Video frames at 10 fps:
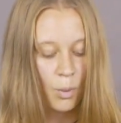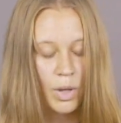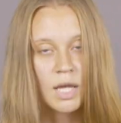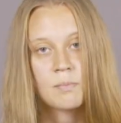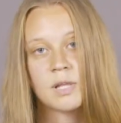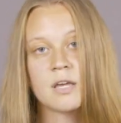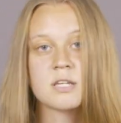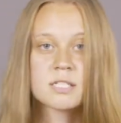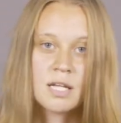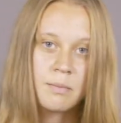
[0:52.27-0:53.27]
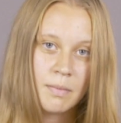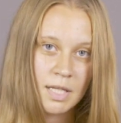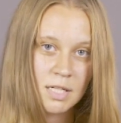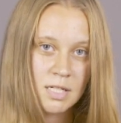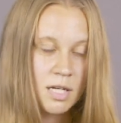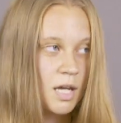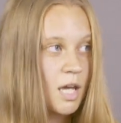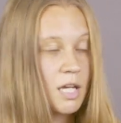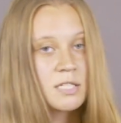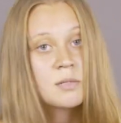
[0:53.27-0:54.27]
we can play the same melody
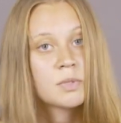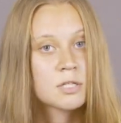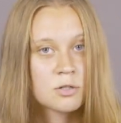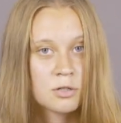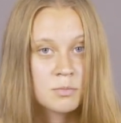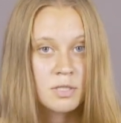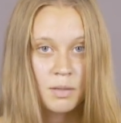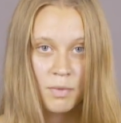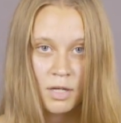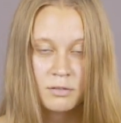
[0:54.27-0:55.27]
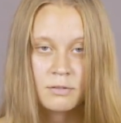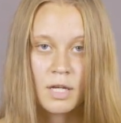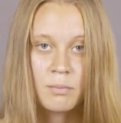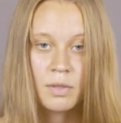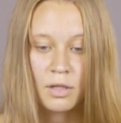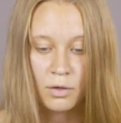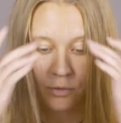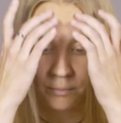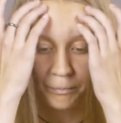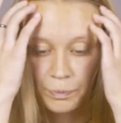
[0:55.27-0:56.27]
in simple terms above and below.
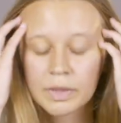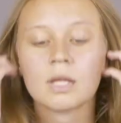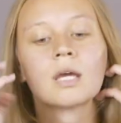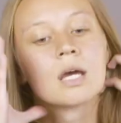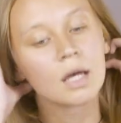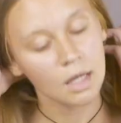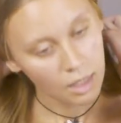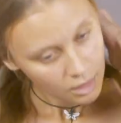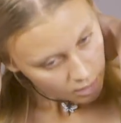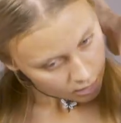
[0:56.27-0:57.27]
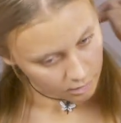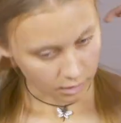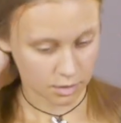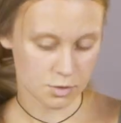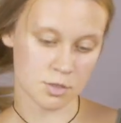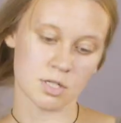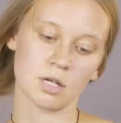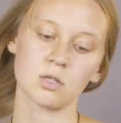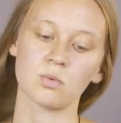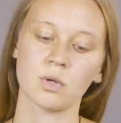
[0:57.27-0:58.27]
To
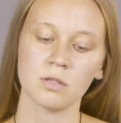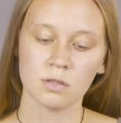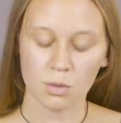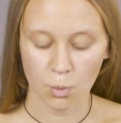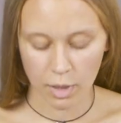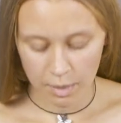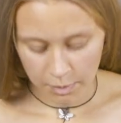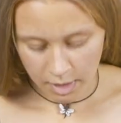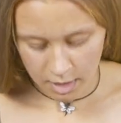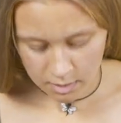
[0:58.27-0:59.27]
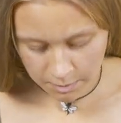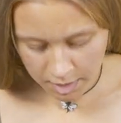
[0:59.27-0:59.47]
start with, we play the